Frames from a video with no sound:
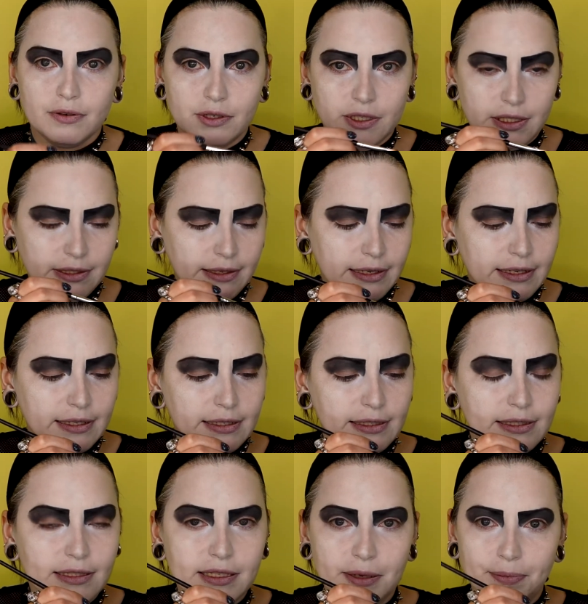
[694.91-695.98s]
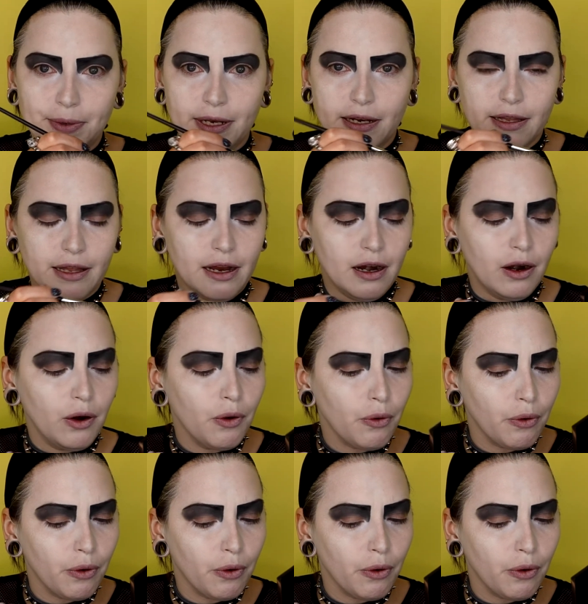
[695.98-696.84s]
Just gonna dip into there.